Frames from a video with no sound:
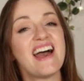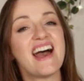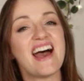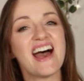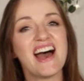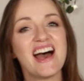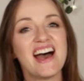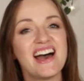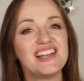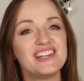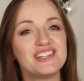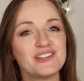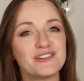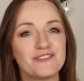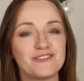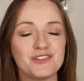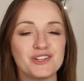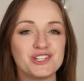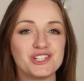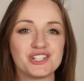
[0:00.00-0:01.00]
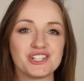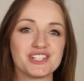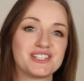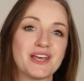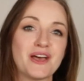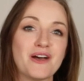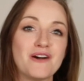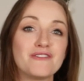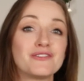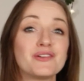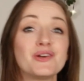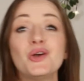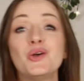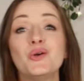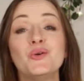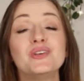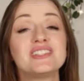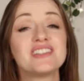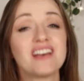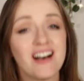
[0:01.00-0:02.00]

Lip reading: and your future self, who is